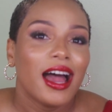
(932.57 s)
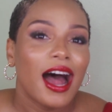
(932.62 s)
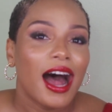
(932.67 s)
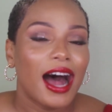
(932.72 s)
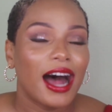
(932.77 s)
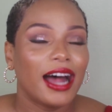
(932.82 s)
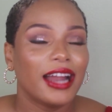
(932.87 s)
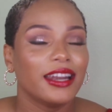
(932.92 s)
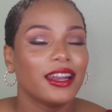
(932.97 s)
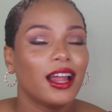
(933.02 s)

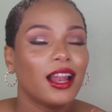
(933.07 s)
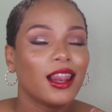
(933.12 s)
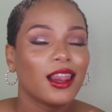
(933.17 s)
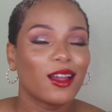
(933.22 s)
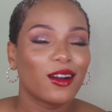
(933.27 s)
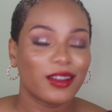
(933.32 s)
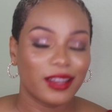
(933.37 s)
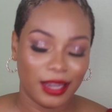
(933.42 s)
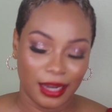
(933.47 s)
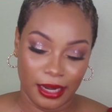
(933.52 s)
And
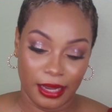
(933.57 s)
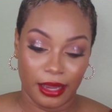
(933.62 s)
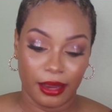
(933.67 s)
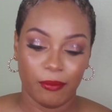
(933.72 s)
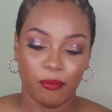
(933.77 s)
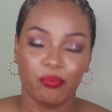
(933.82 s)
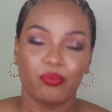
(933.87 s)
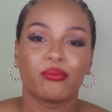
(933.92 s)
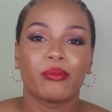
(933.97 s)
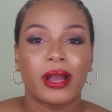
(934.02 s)
luckily,
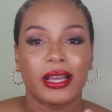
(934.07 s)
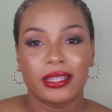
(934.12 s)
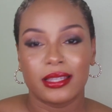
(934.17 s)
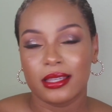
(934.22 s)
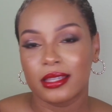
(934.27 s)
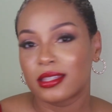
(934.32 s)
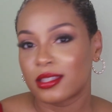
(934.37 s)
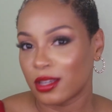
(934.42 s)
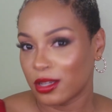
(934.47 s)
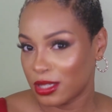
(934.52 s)
my
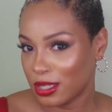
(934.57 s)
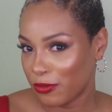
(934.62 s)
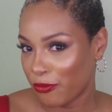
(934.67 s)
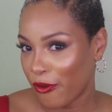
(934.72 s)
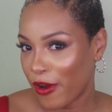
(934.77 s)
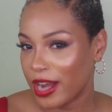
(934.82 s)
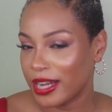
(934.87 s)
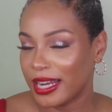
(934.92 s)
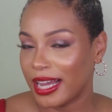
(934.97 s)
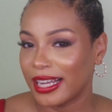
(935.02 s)
sister's
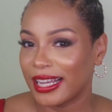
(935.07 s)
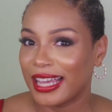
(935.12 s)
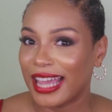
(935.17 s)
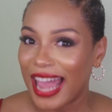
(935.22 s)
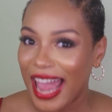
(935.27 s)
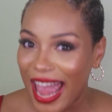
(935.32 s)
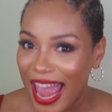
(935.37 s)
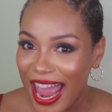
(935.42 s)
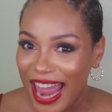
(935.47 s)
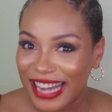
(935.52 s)
friend
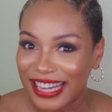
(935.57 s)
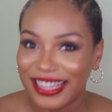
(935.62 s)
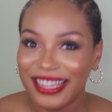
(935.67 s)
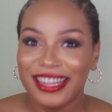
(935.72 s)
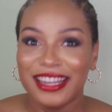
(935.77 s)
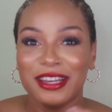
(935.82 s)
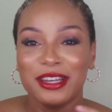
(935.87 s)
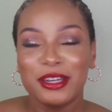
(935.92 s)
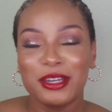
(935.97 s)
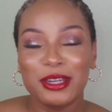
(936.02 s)
again
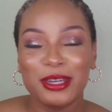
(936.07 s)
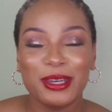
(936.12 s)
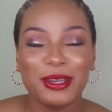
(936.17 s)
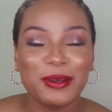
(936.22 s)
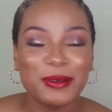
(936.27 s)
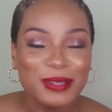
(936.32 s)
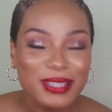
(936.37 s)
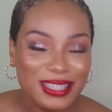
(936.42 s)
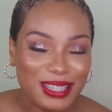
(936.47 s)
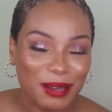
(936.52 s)

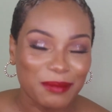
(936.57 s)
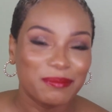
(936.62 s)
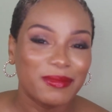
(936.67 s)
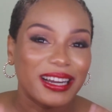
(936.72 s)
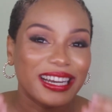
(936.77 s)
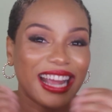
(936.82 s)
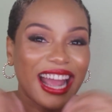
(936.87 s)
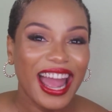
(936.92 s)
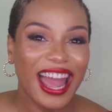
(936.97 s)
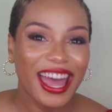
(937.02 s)
knew
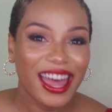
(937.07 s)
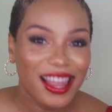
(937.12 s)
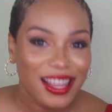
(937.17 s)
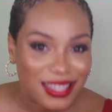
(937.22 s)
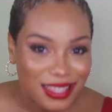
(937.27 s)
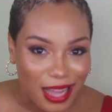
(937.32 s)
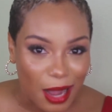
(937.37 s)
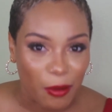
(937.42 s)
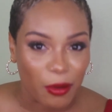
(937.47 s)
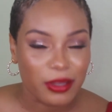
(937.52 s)
somebody else
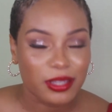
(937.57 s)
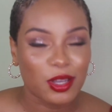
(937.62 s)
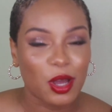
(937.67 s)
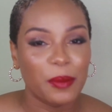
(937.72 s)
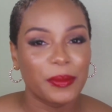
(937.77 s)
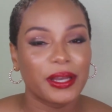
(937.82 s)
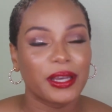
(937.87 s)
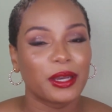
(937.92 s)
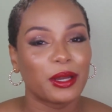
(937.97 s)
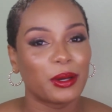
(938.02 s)
that was
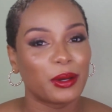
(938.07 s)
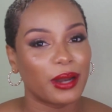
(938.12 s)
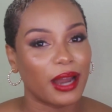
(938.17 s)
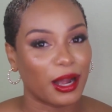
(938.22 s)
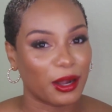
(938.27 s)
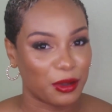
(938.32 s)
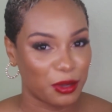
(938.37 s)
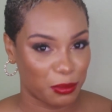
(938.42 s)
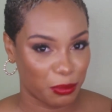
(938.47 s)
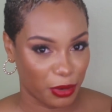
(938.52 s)
coming though
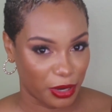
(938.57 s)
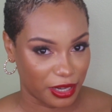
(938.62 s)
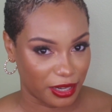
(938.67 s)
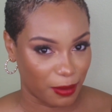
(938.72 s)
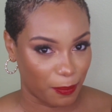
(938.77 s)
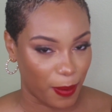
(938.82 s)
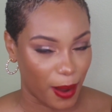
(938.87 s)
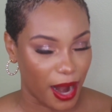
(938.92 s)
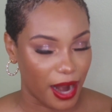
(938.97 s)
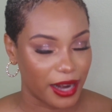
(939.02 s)
that could bring
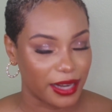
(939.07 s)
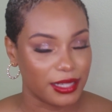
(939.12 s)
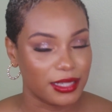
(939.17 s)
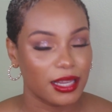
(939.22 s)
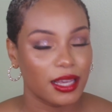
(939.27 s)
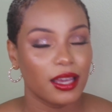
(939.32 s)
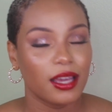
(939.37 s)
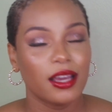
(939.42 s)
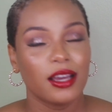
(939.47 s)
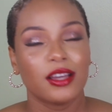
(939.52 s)
the parts.
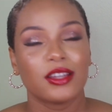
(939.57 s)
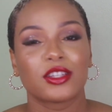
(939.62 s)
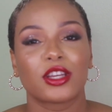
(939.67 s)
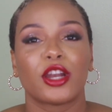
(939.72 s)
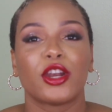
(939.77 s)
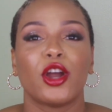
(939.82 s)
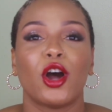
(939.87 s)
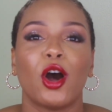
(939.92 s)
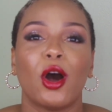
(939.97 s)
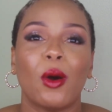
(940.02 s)
So
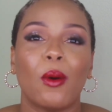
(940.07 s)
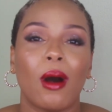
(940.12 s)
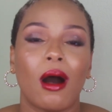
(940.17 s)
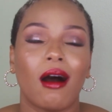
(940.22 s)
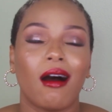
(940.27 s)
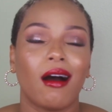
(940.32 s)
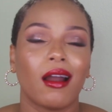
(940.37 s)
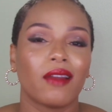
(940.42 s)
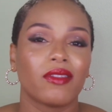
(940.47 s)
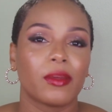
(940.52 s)
now
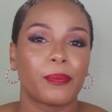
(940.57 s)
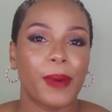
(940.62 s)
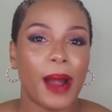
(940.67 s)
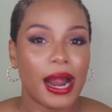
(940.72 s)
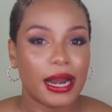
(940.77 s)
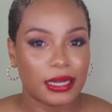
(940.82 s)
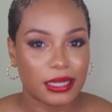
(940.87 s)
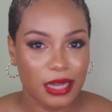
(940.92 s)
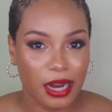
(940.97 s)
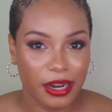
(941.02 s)
all of the
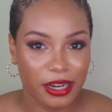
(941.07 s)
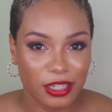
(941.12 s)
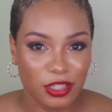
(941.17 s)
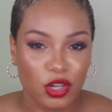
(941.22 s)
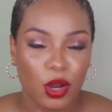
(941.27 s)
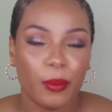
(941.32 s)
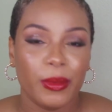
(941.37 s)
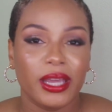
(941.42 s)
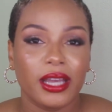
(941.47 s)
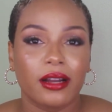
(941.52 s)
parts are in
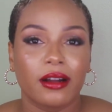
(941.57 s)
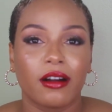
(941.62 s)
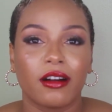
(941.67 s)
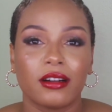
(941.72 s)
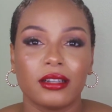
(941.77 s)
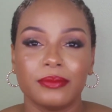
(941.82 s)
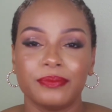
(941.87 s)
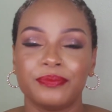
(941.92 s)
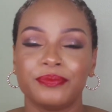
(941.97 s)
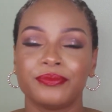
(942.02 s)

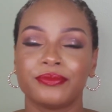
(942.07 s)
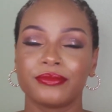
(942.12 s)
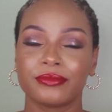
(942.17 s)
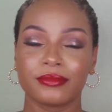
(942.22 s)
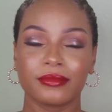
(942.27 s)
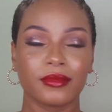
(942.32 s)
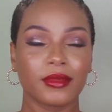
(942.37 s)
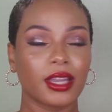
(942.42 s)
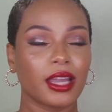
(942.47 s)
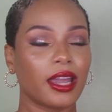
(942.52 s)
Jamaica.
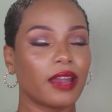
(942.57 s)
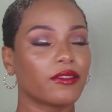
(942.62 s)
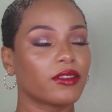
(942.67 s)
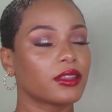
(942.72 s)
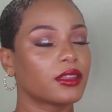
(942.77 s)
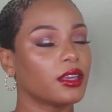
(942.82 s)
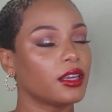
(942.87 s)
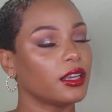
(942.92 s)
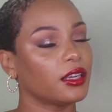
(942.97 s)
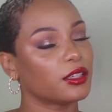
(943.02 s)

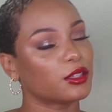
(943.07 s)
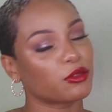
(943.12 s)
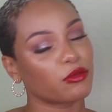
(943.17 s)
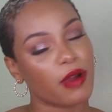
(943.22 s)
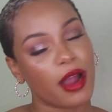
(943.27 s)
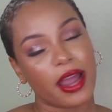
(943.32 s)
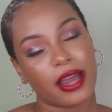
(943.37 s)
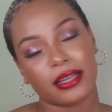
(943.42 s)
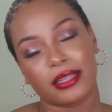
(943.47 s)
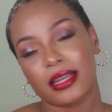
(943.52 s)
Everything is
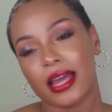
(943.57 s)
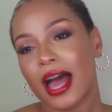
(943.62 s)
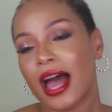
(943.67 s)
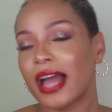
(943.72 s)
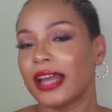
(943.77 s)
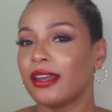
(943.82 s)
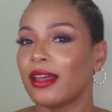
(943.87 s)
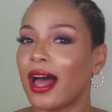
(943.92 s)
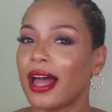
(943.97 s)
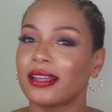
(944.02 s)
right.
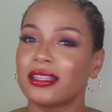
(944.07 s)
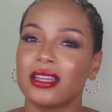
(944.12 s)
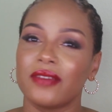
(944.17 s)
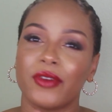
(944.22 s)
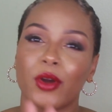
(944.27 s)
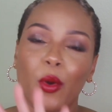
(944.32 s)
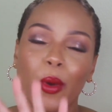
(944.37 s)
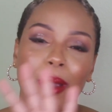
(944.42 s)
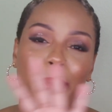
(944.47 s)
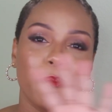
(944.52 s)
I don't
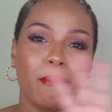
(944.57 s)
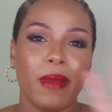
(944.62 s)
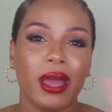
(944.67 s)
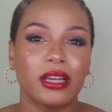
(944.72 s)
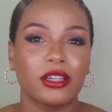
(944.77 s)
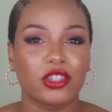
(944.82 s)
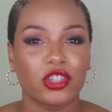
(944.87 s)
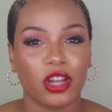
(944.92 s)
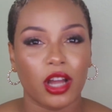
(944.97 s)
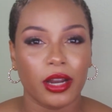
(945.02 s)
even go and
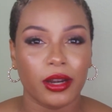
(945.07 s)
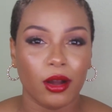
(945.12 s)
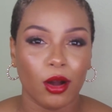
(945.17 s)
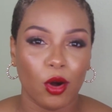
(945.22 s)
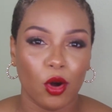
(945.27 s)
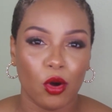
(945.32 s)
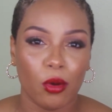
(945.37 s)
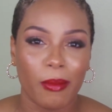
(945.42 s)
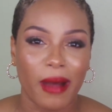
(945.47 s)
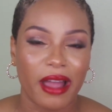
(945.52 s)
mention
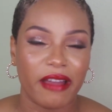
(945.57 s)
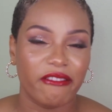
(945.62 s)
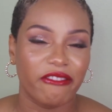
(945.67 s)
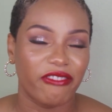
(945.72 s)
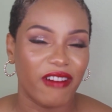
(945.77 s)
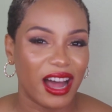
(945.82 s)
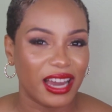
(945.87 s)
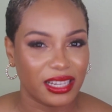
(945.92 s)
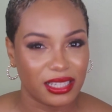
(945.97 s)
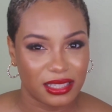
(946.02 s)
how my
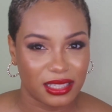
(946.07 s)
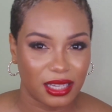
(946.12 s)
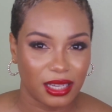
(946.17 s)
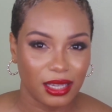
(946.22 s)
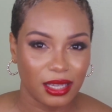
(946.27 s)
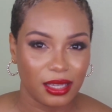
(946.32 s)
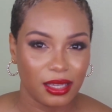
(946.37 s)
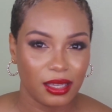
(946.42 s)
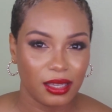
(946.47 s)
vanity,